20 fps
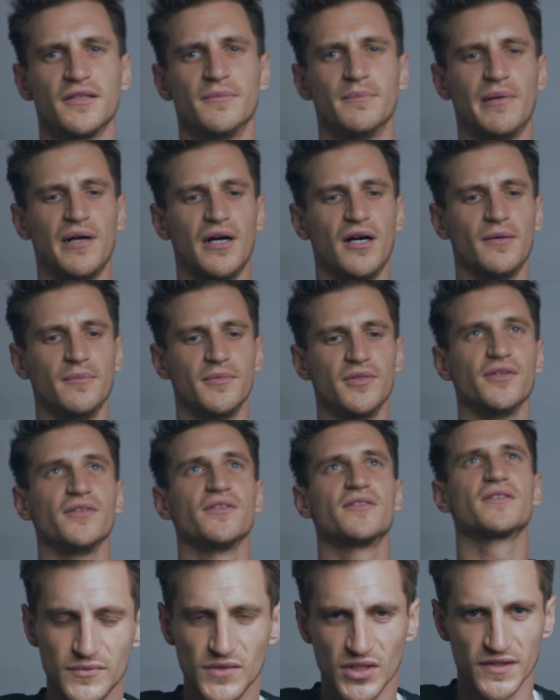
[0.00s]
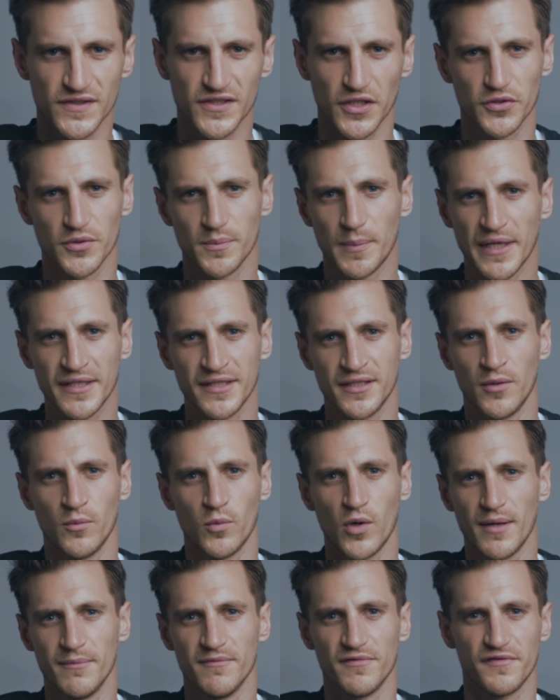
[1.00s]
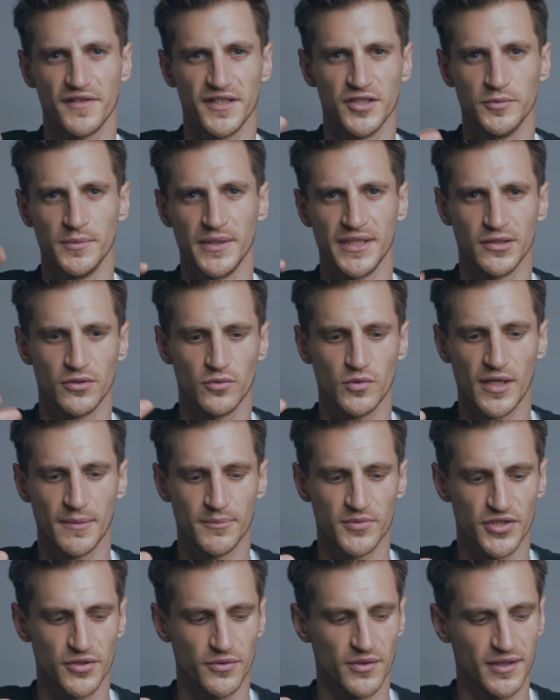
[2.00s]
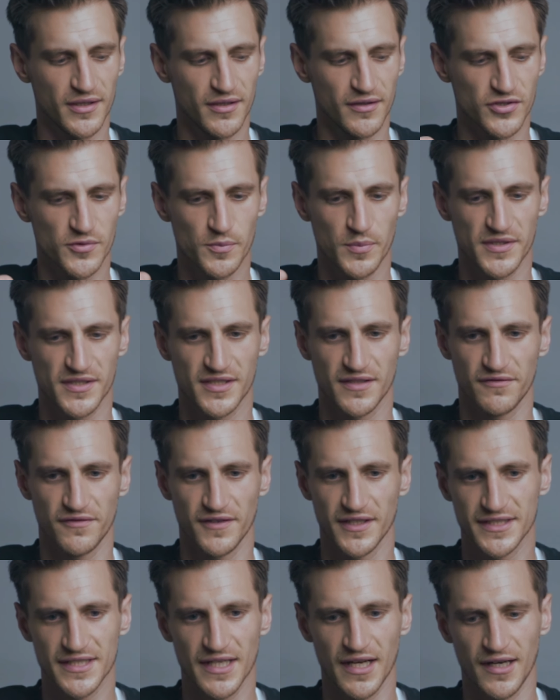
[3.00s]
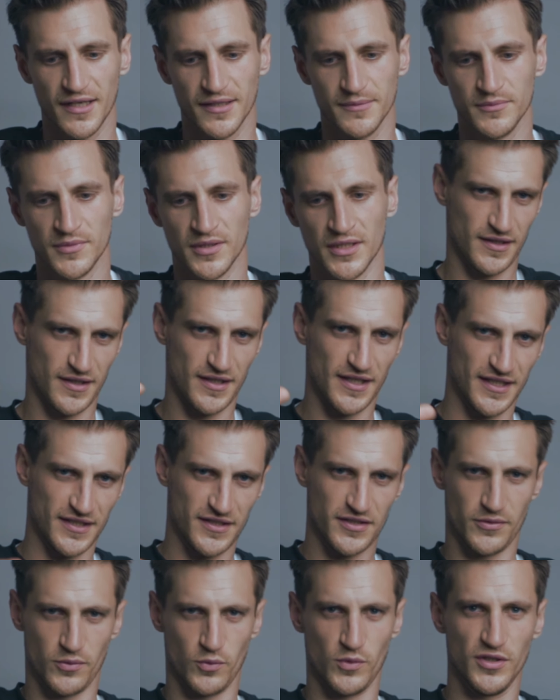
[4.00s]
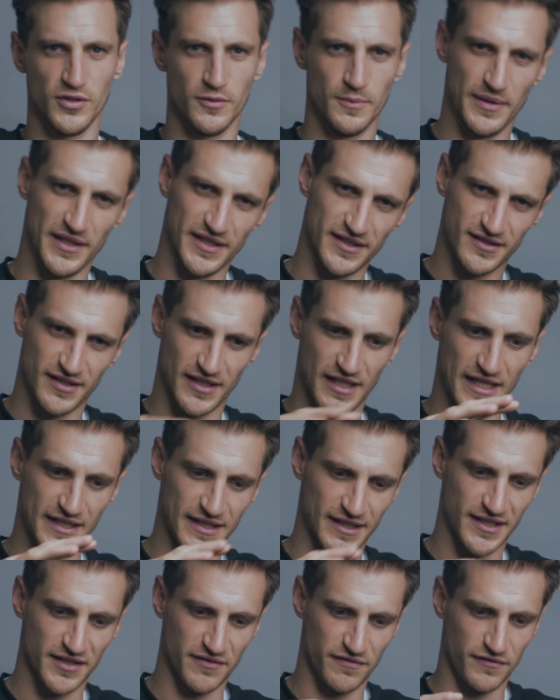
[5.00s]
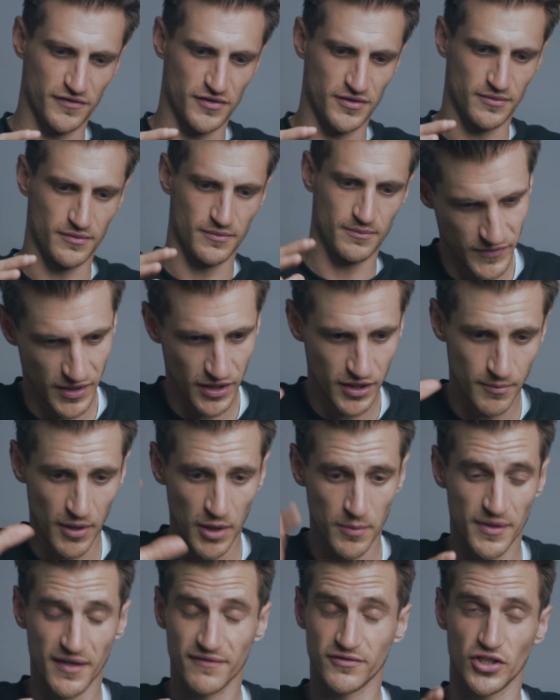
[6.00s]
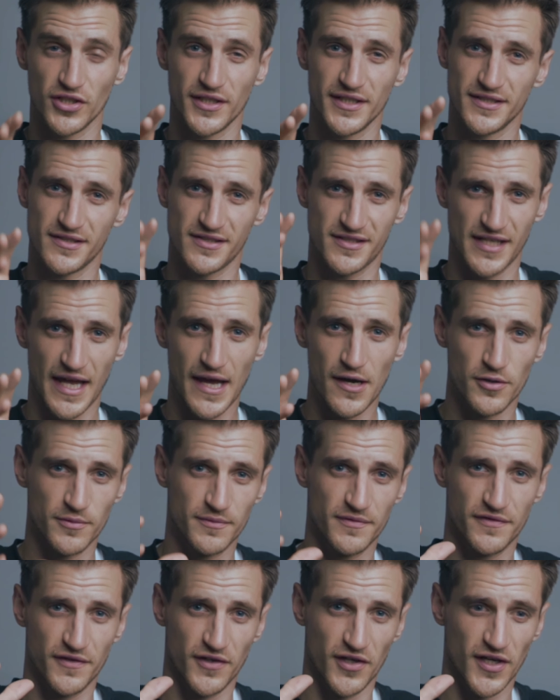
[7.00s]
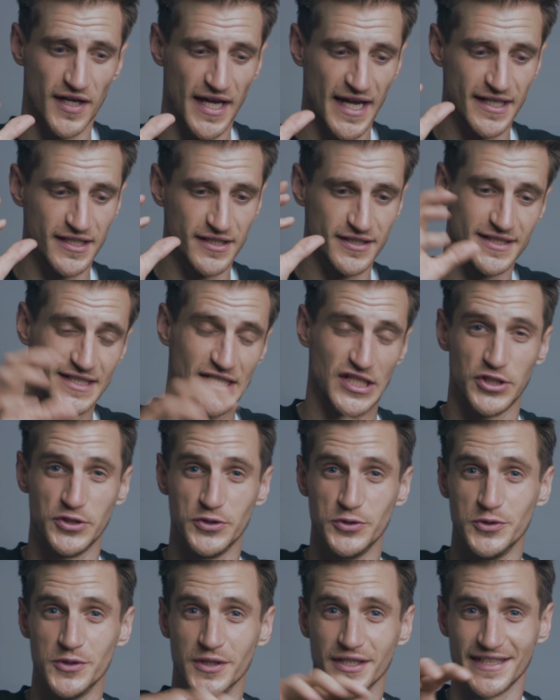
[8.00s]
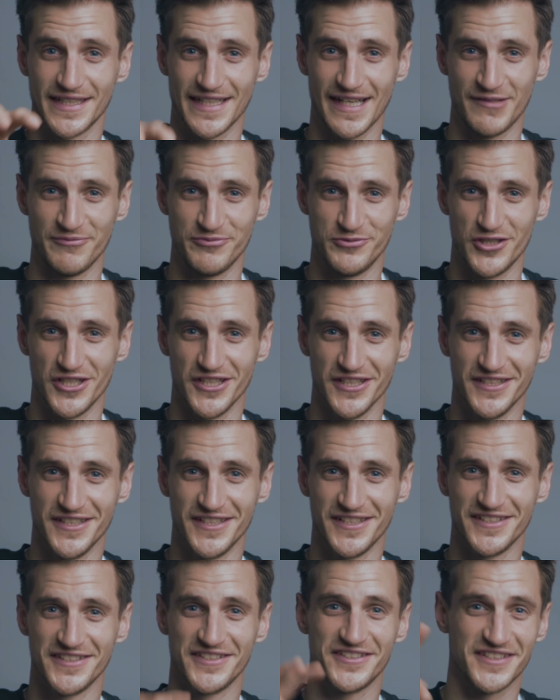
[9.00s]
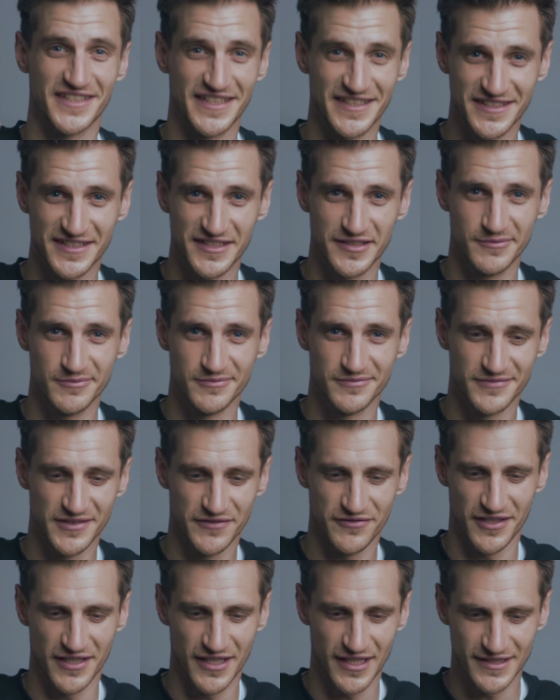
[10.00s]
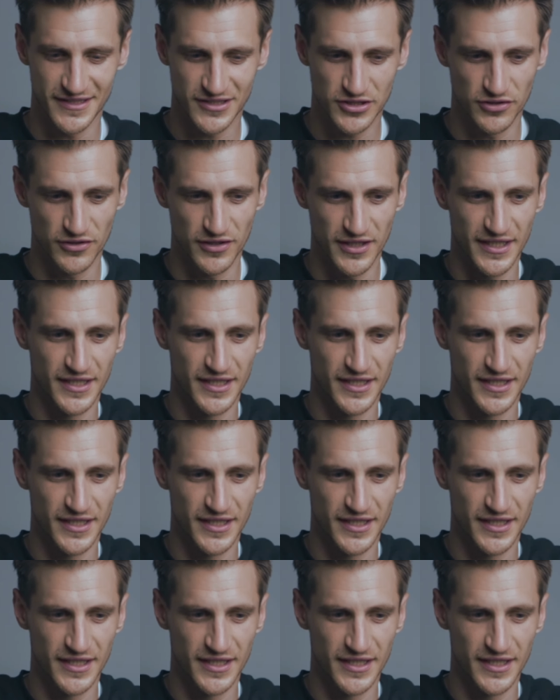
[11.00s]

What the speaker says: compartment. So depending on what I'm filming or what I'm doing at a specific time, this will be slightly different. At the moment I've got it set up for a 2-camera system, if you like to call